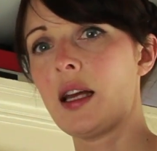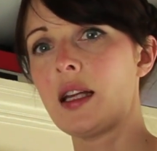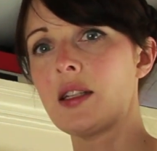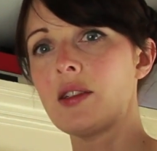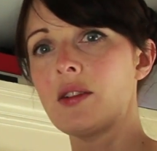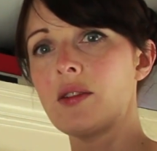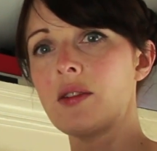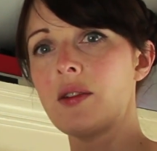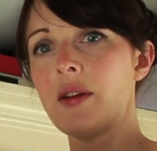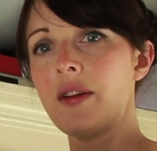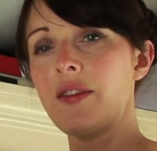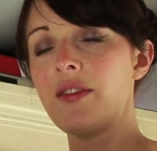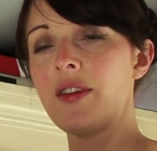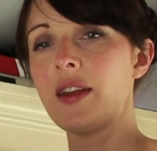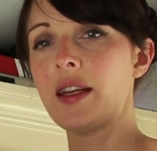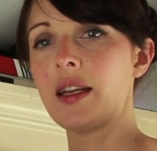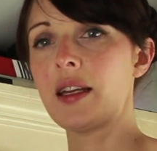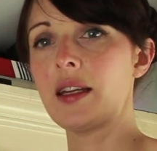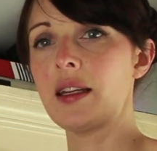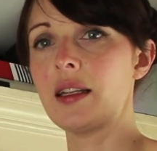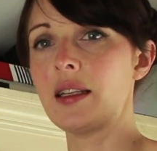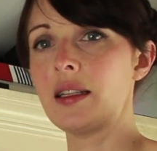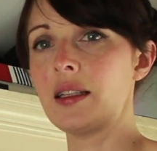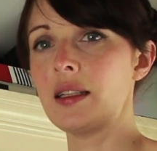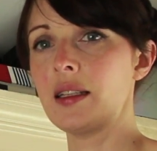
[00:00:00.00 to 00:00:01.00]
I don't know if you
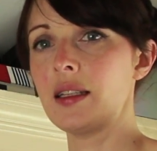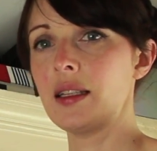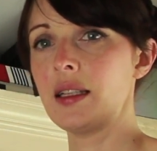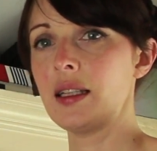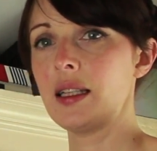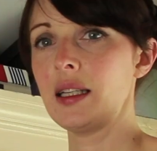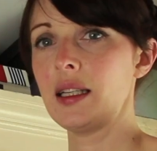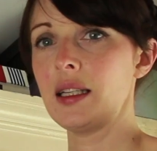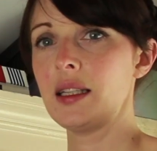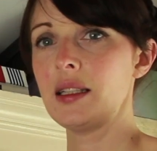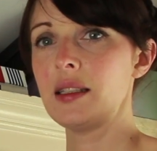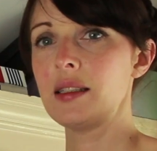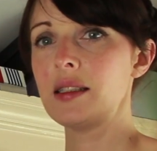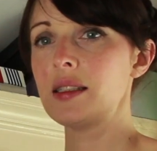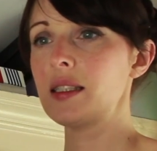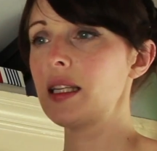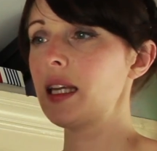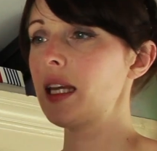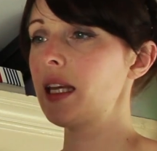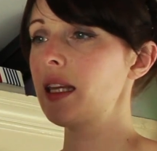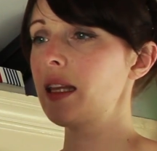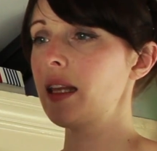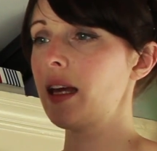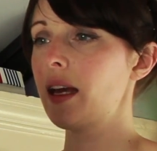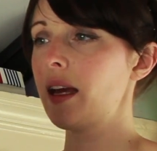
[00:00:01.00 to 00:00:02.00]
can
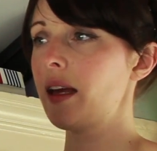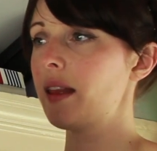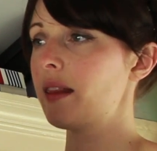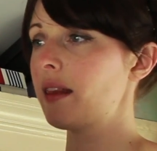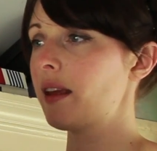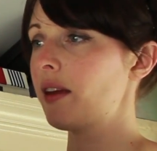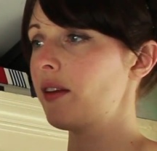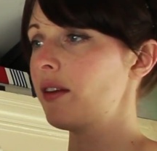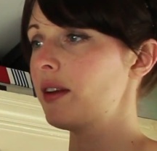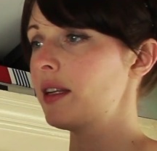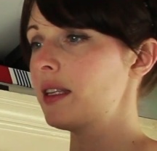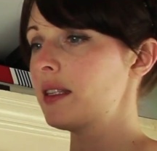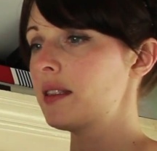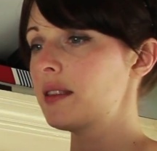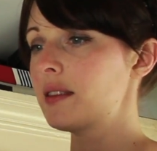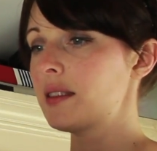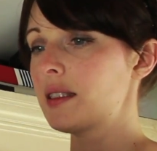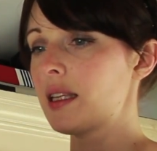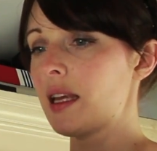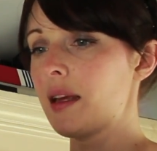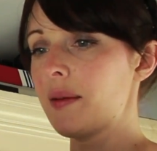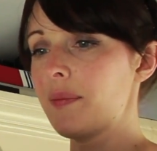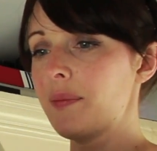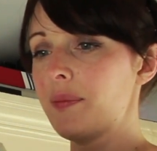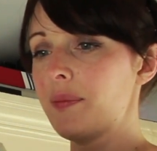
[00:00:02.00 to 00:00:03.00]
see that, there is